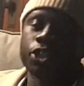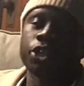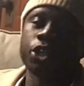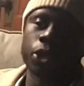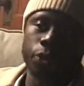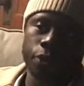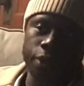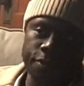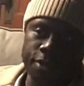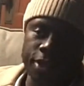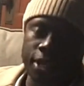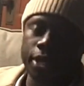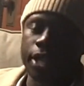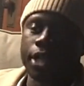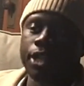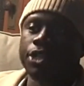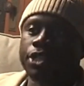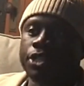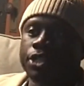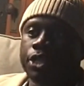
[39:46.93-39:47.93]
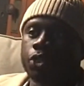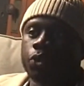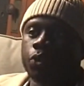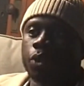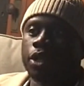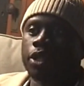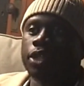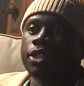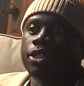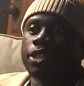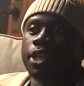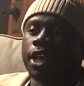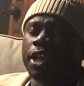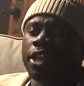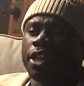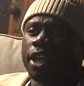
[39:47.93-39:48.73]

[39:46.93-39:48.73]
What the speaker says: the Caribbean nations as well is saying,